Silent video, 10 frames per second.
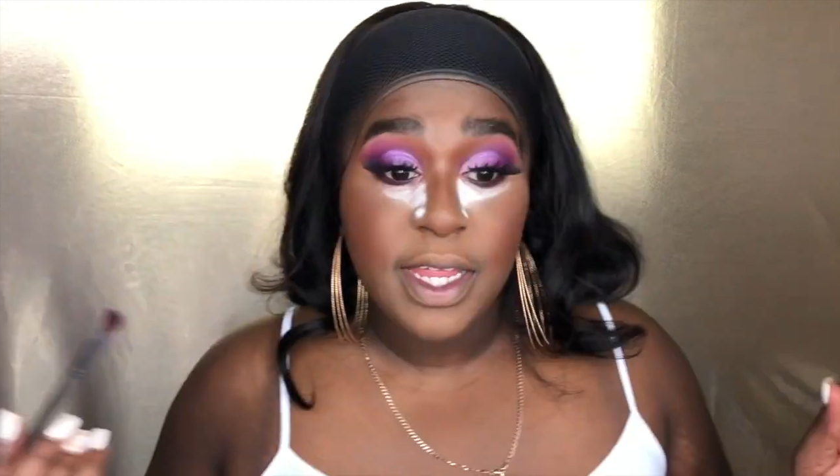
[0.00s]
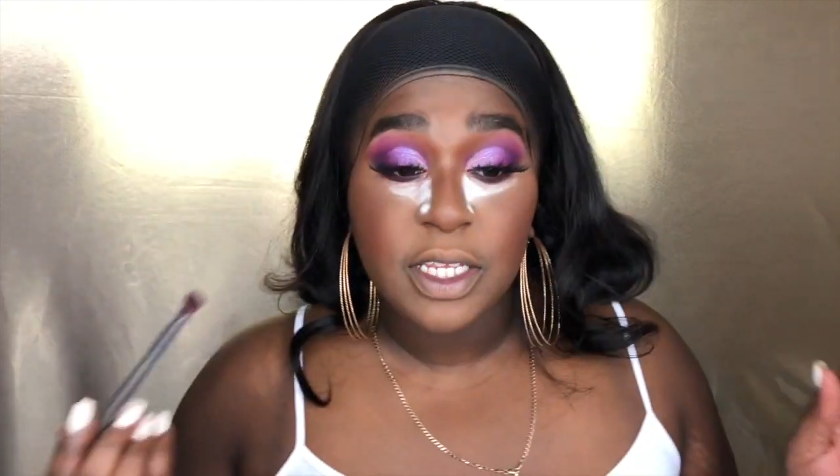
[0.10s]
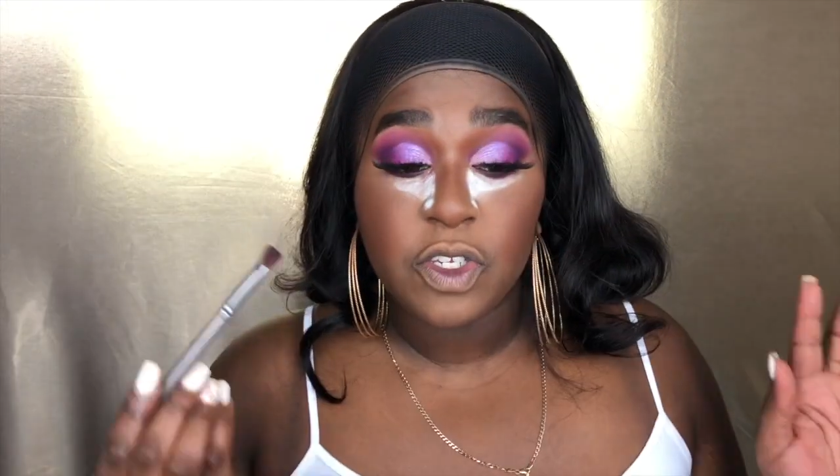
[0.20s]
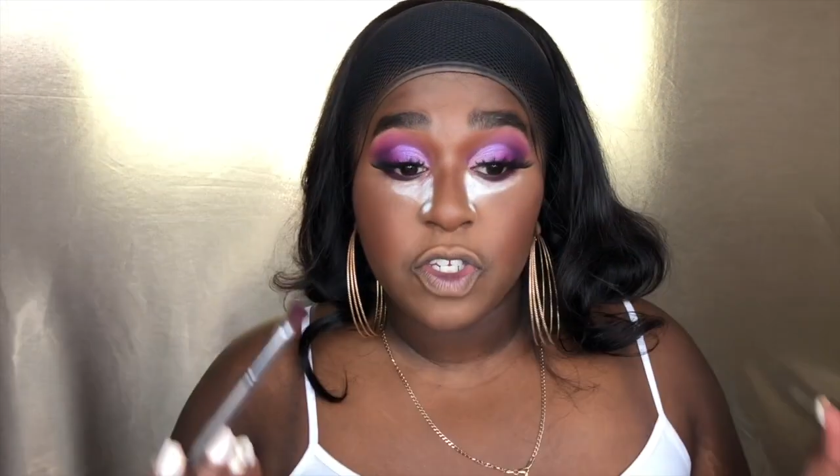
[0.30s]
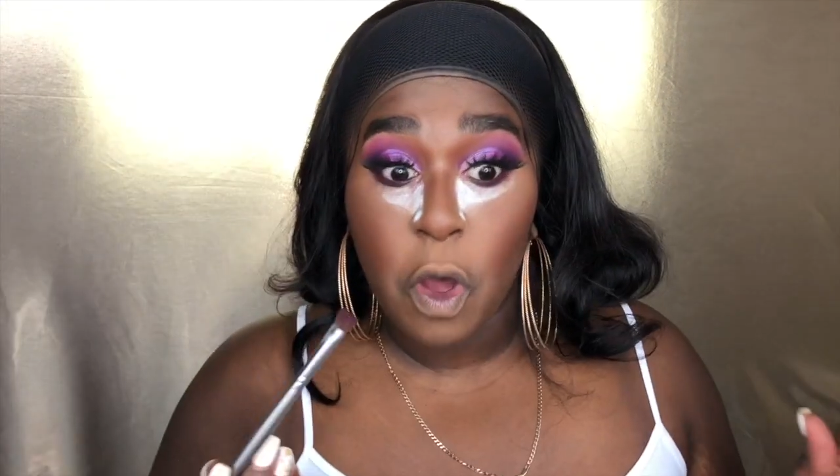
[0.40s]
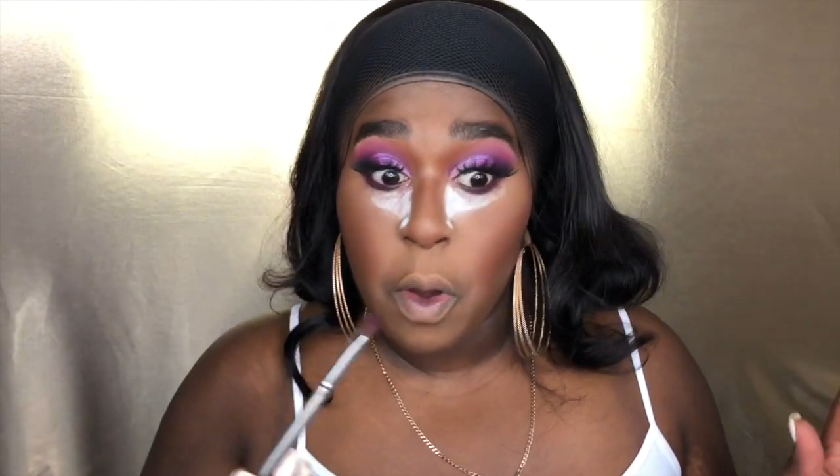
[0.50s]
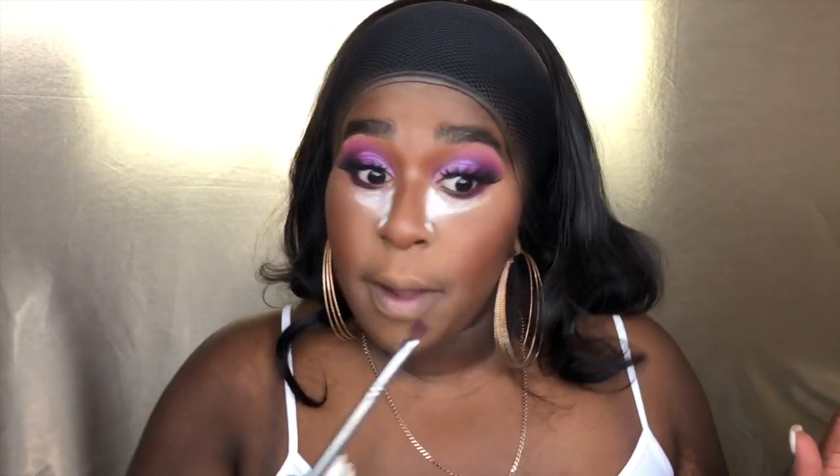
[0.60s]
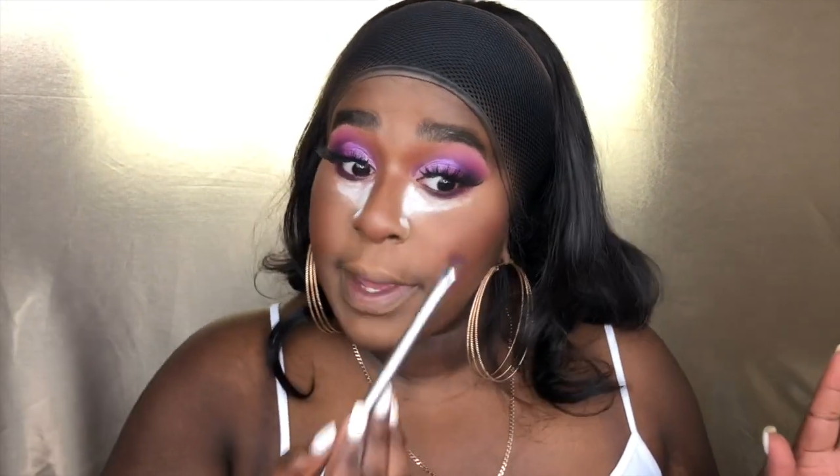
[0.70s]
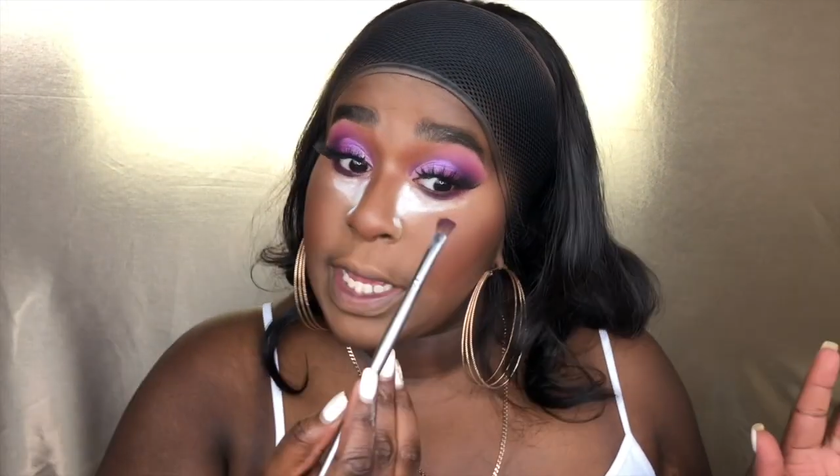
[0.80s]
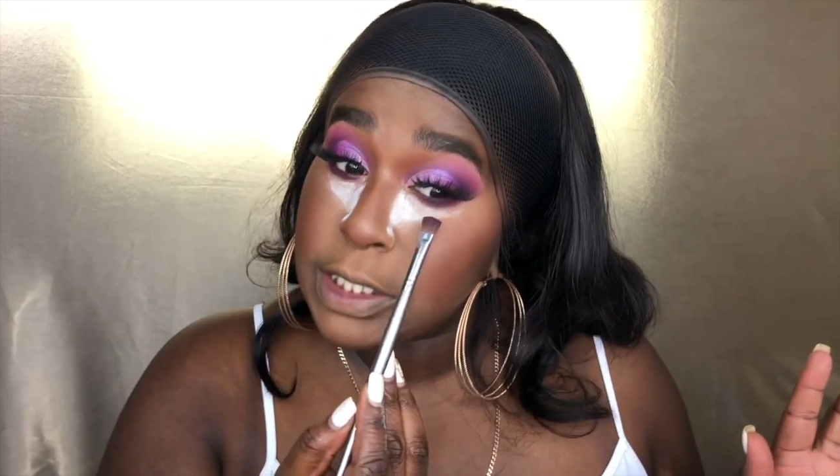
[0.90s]
It is so
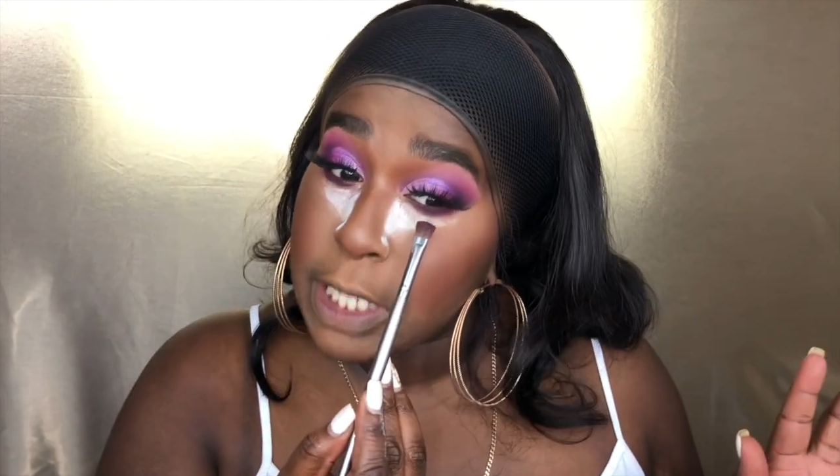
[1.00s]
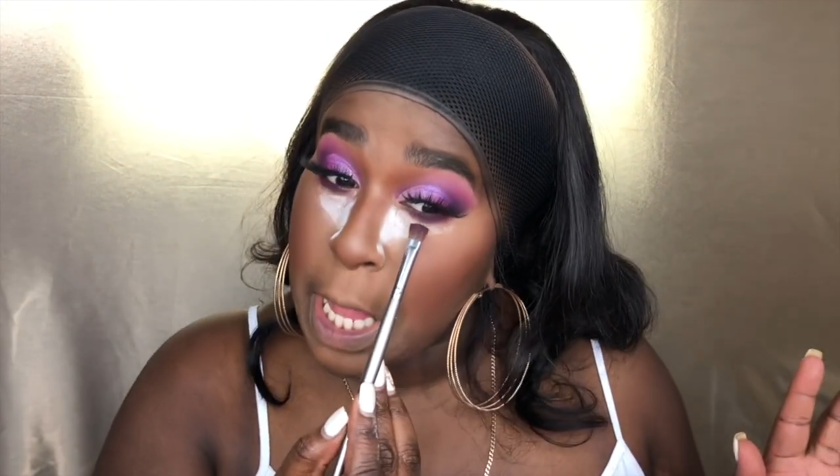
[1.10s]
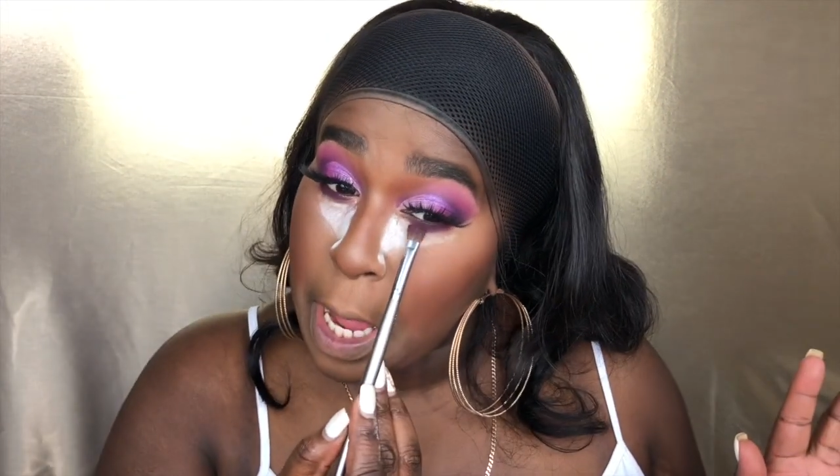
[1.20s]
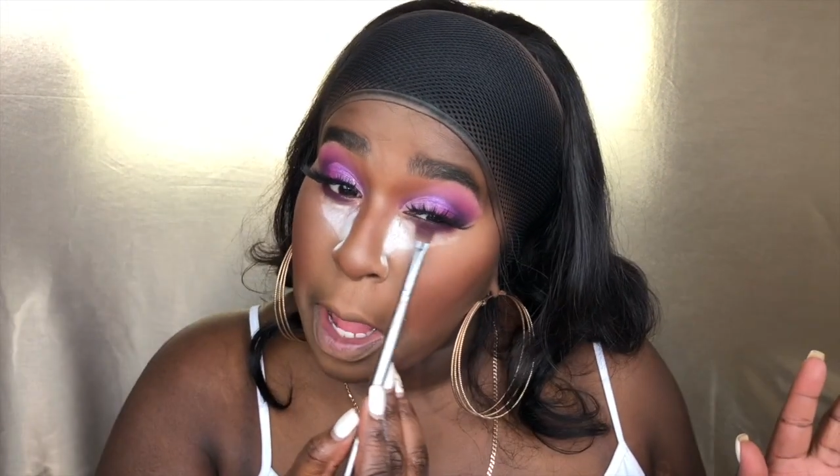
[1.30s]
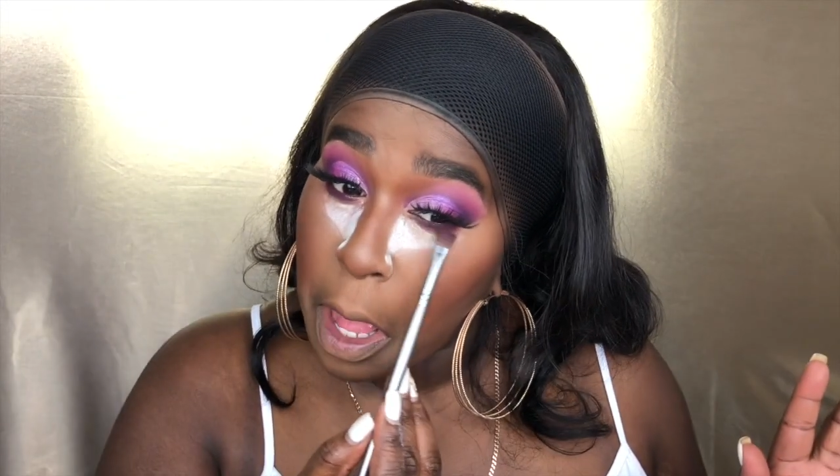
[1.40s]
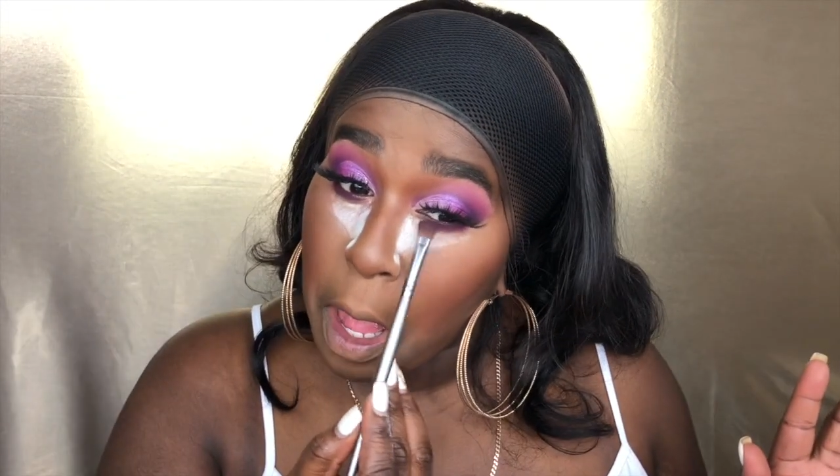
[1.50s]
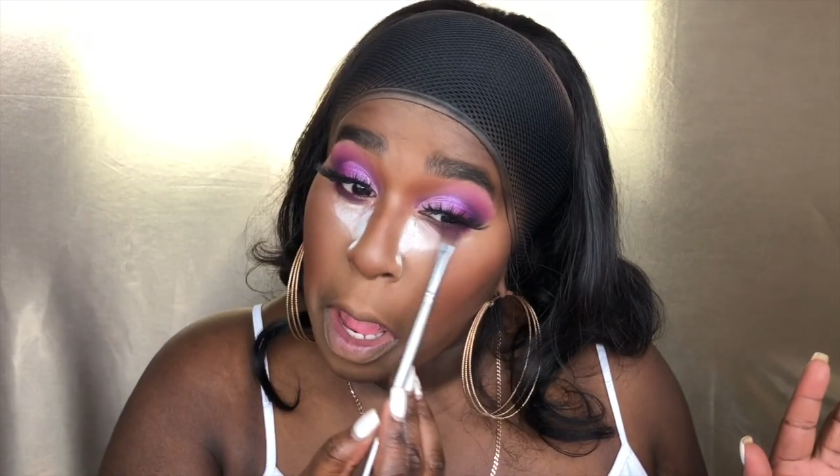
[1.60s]
amazing.